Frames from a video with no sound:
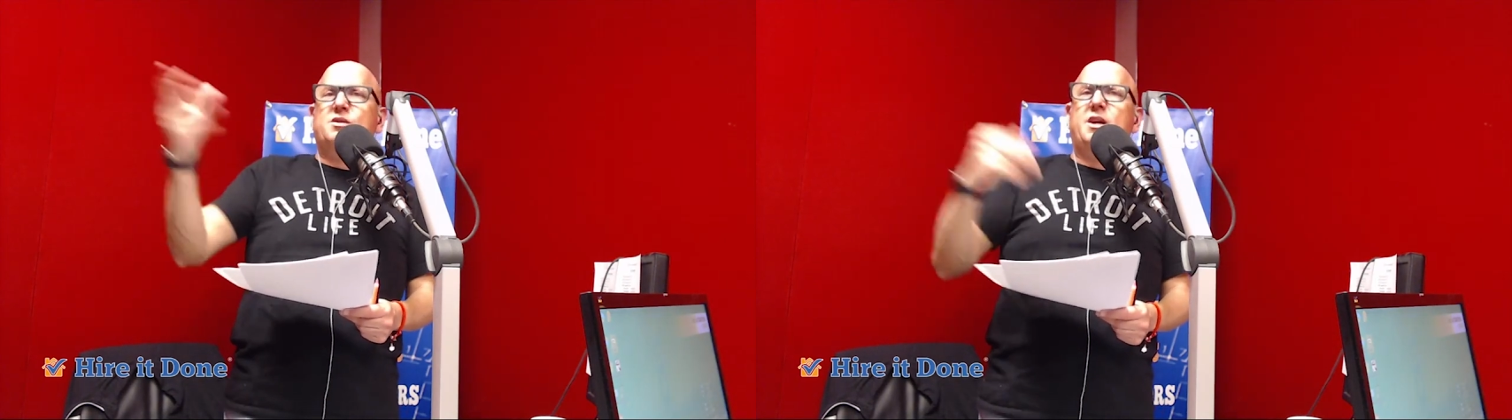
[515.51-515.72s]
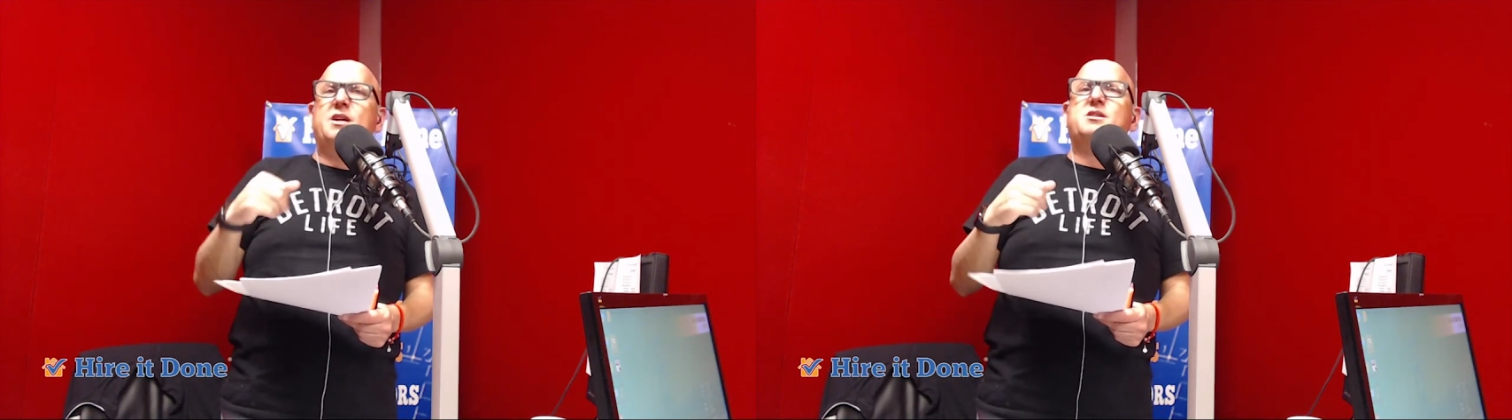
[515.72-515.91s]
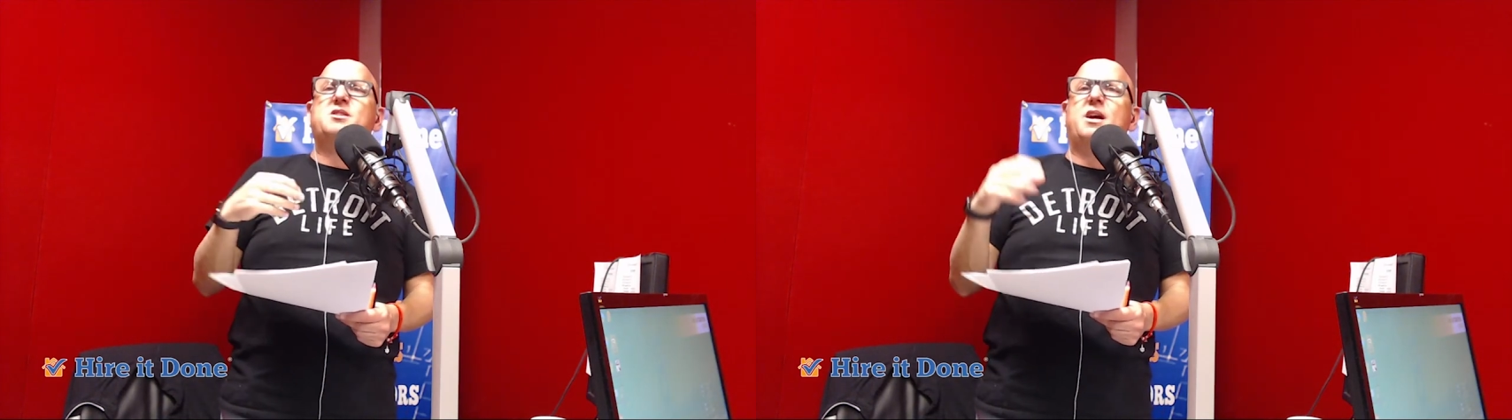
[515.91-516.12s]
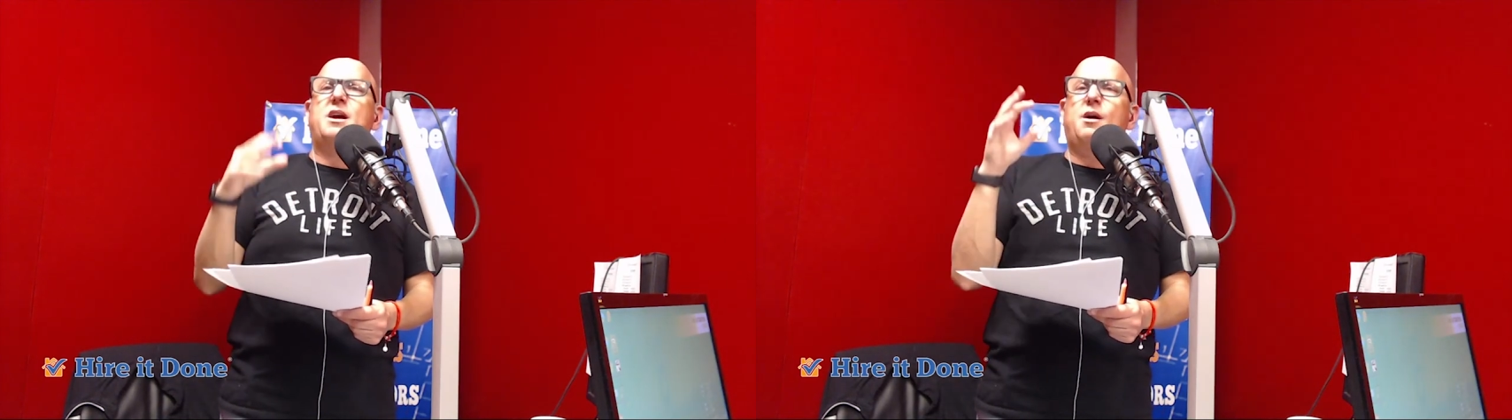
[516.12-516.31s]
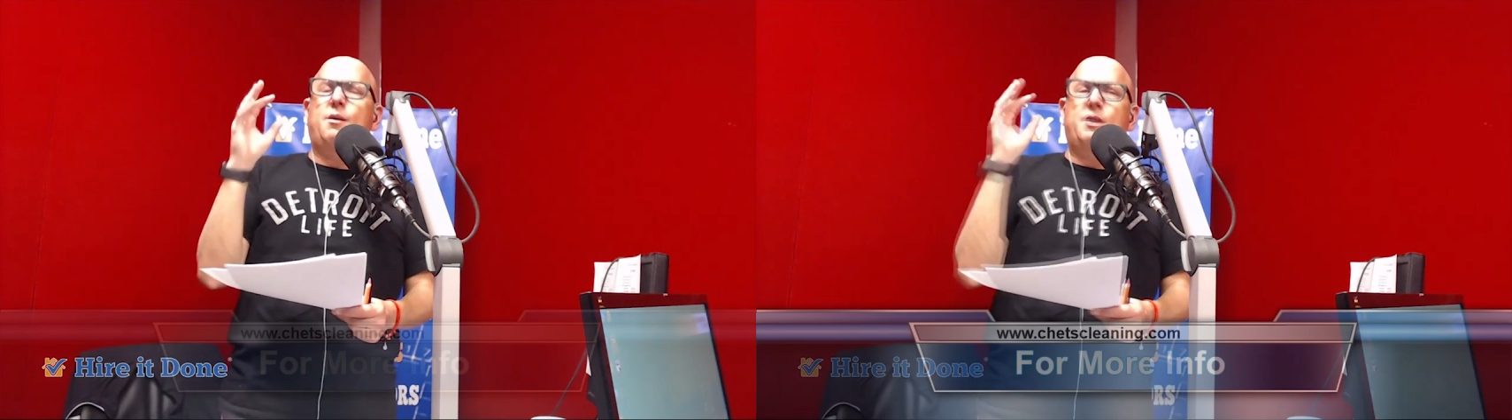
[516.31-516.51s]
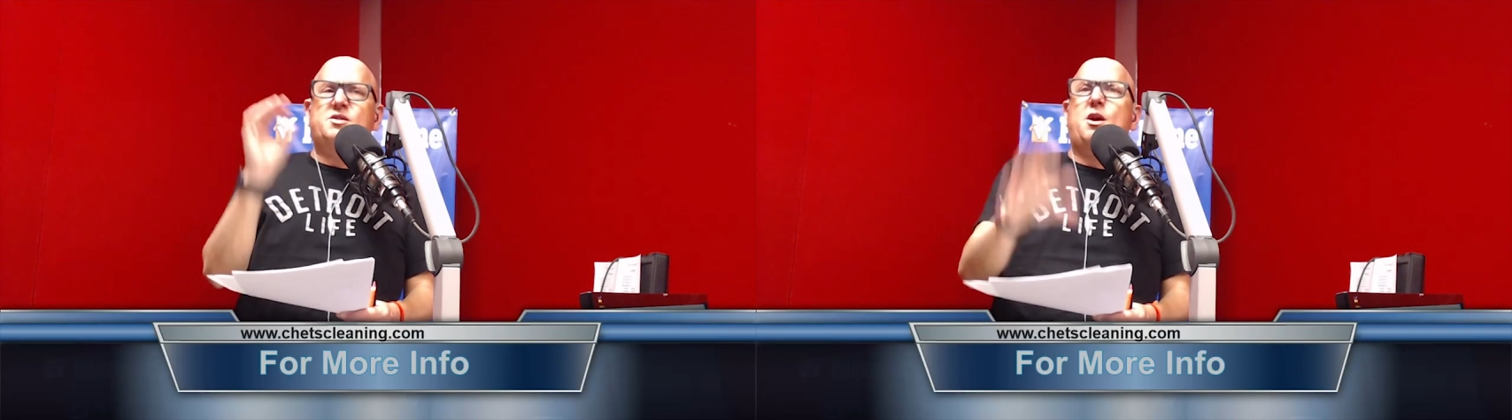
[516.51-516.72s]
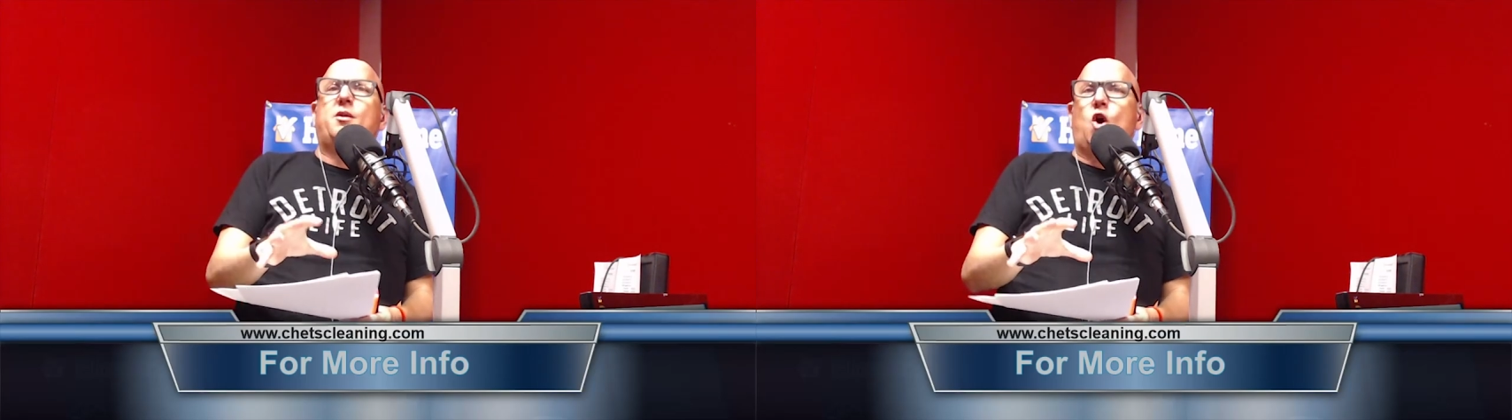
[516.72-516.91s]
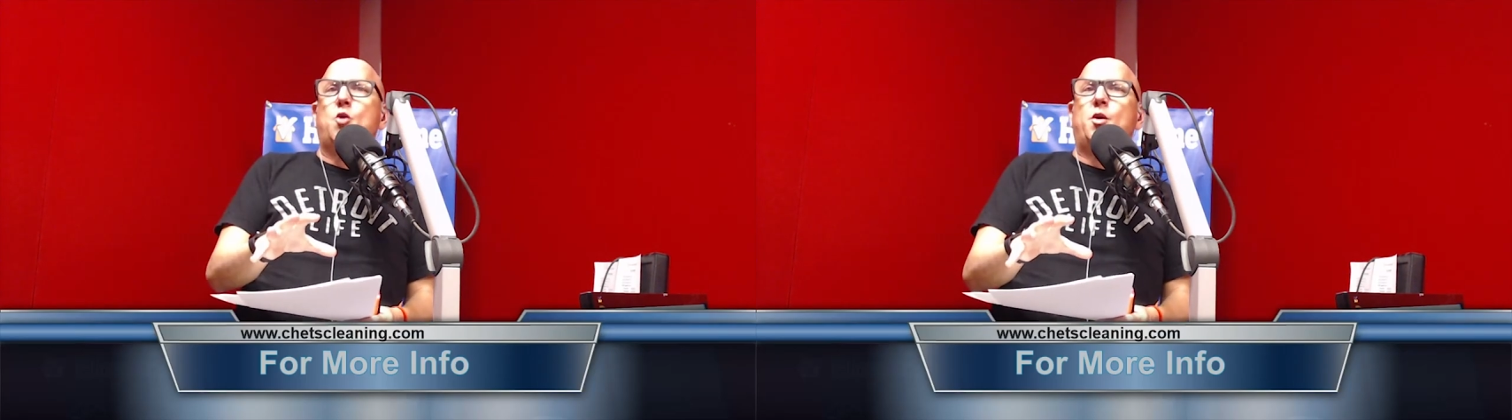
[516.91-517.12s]
first thing is, let's say, I want to start
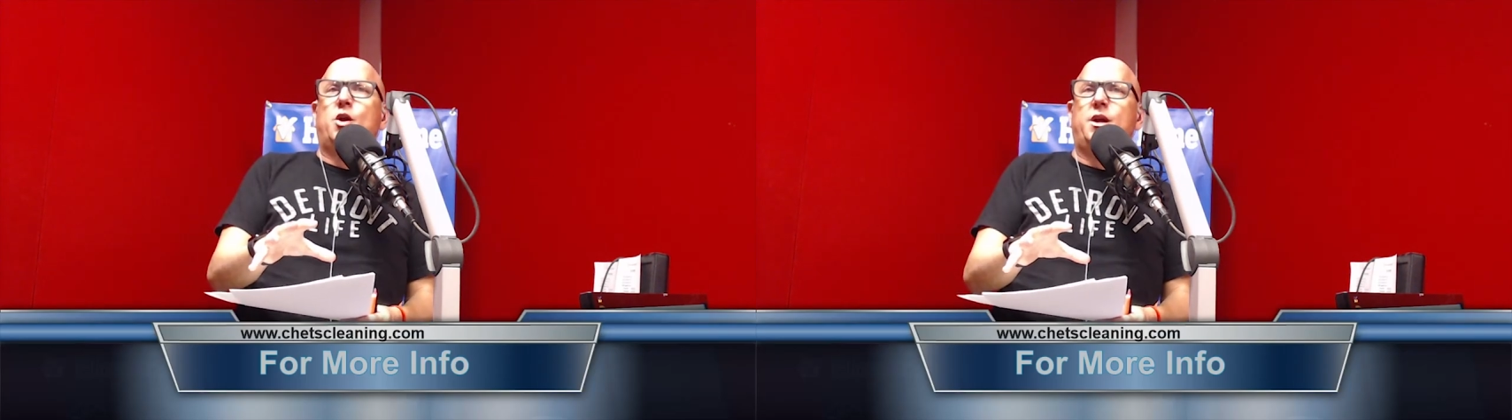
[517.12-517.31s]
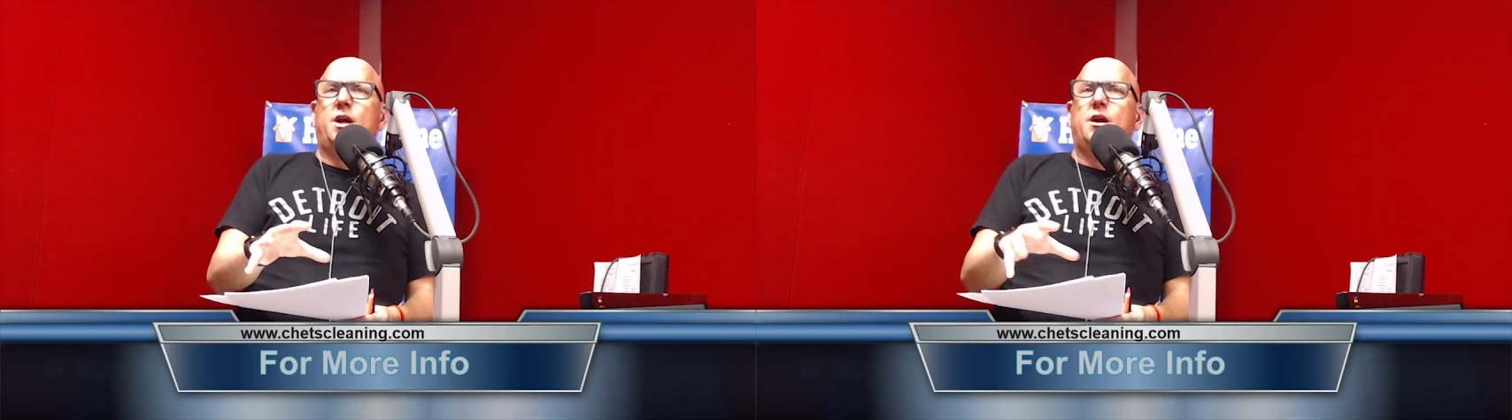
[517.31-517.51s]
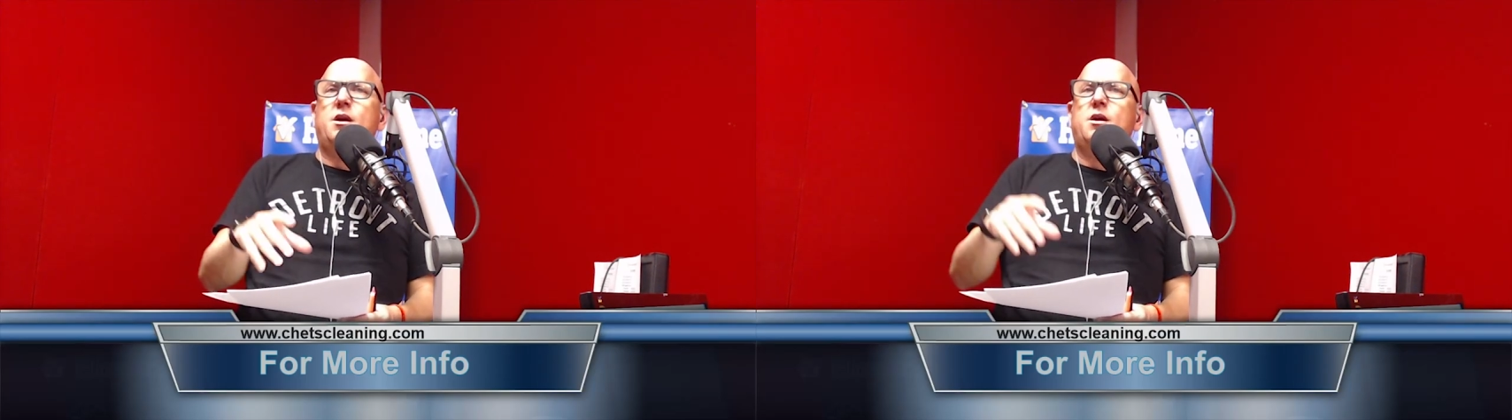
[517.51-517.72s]
with carpet cleaning.